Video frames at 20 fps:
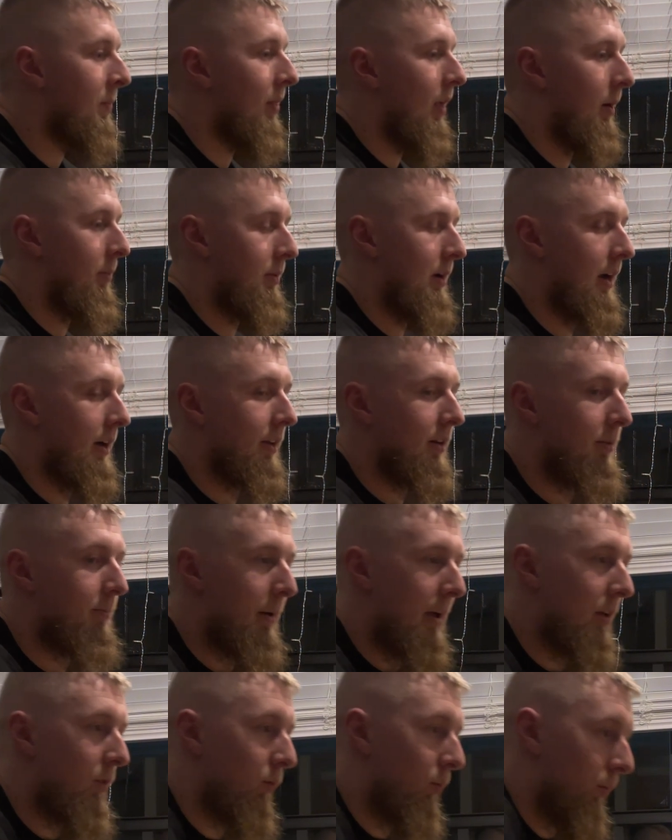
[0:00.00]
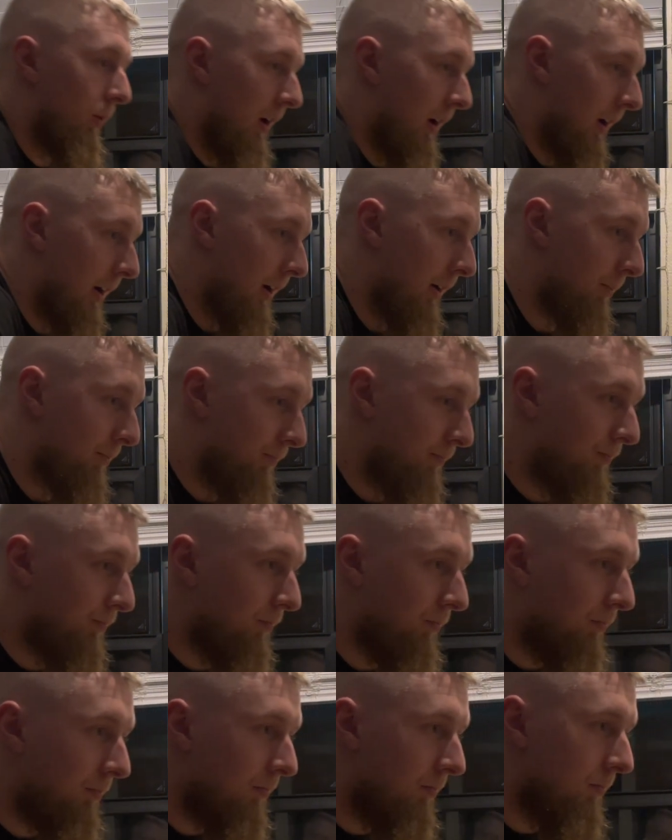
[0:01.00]
I'm kind of debating.
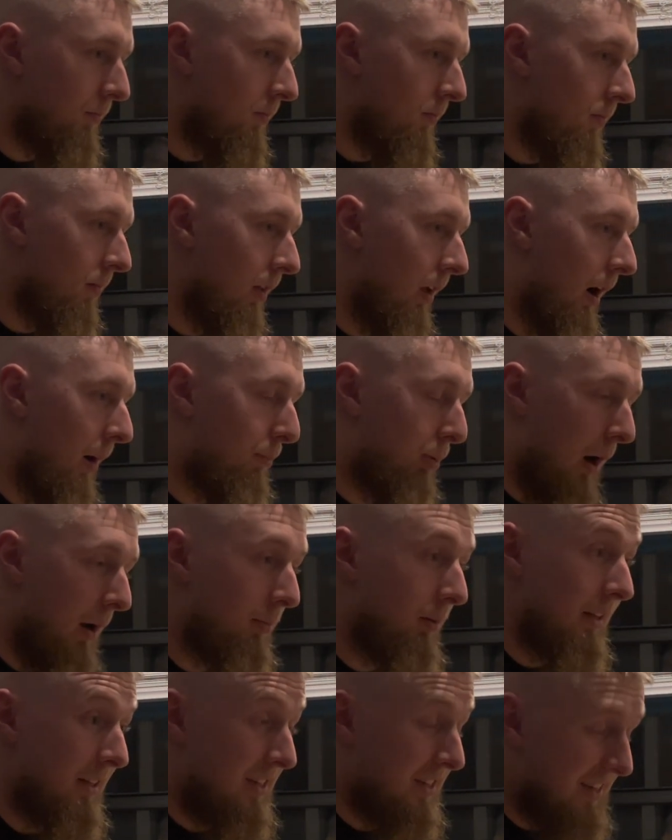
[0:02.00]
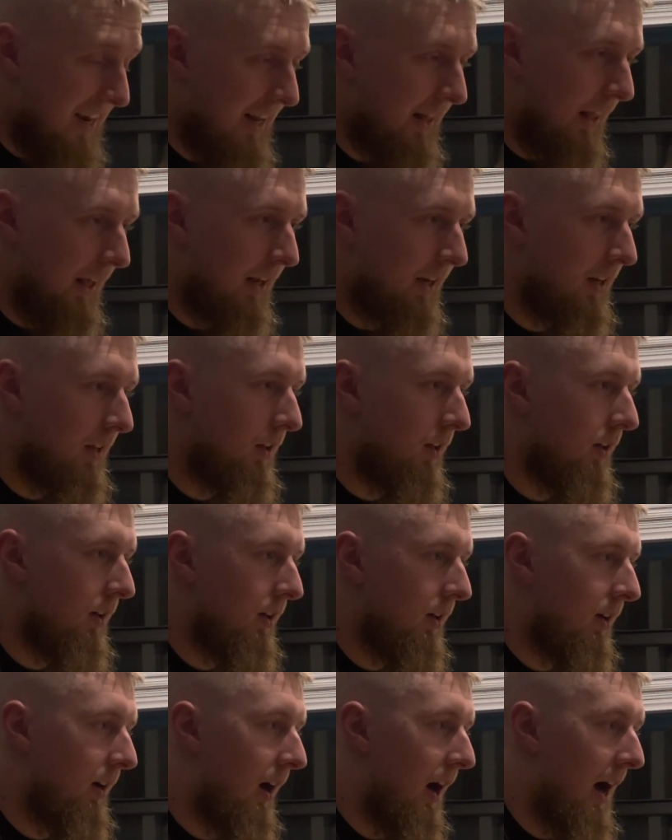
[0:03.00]
I'll probably sell it
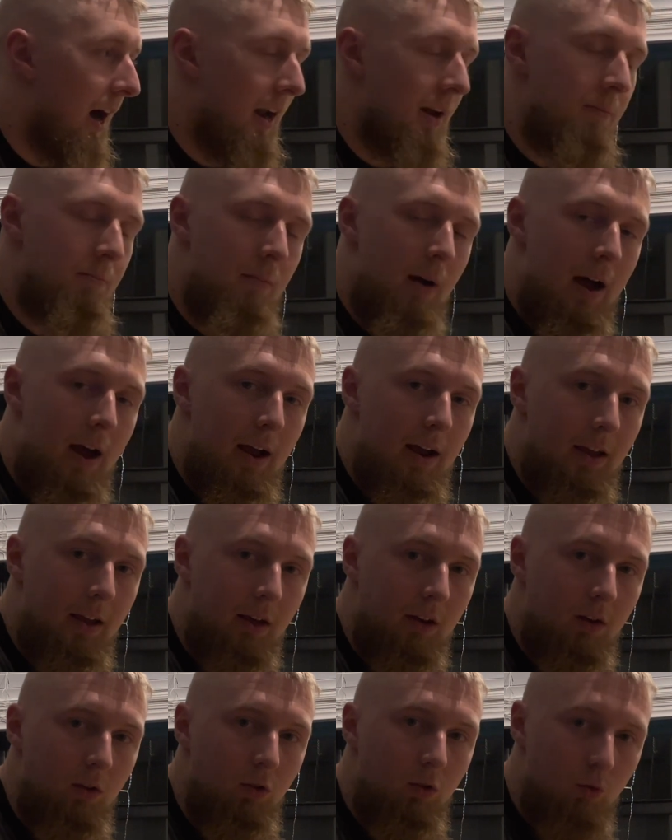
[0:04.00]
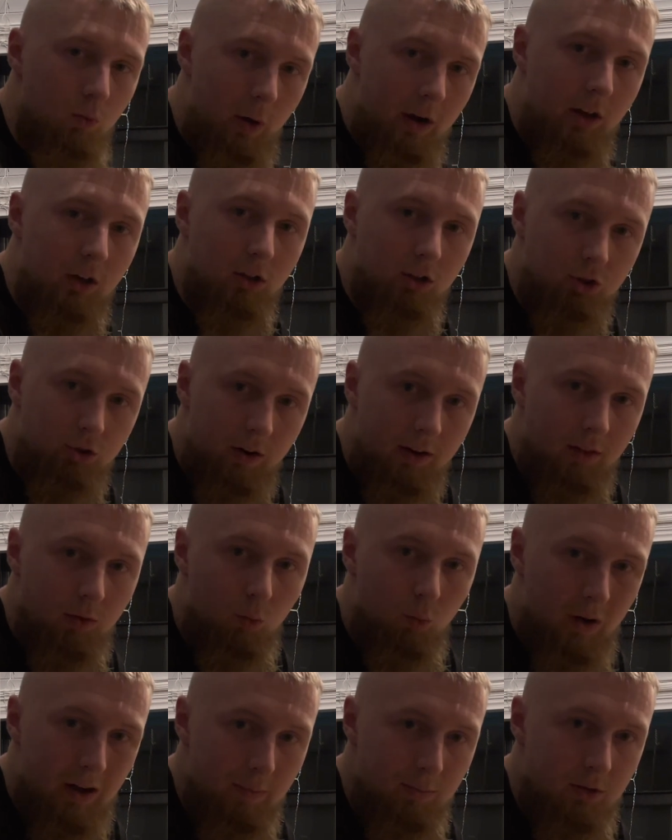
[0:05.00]
on my Whitaker Strength
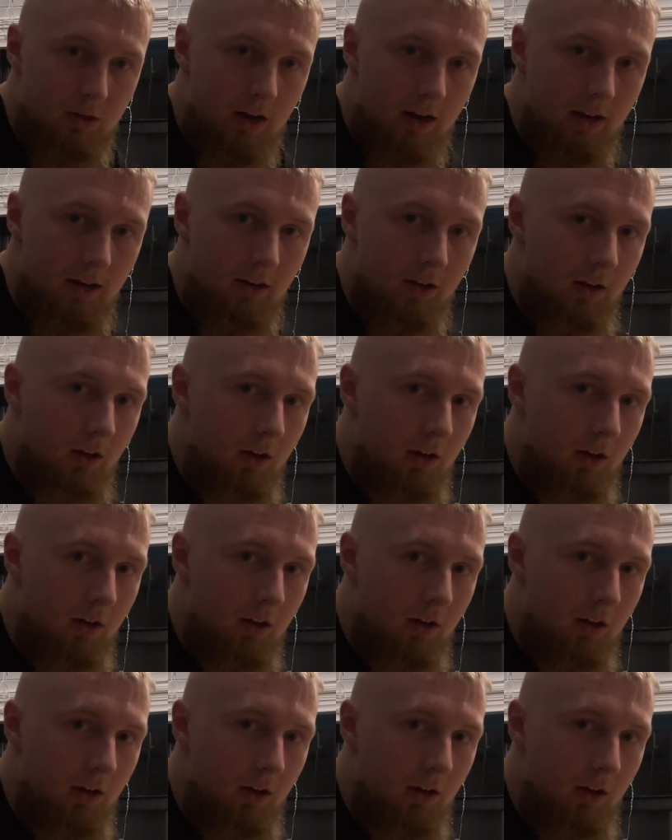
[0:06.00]
website.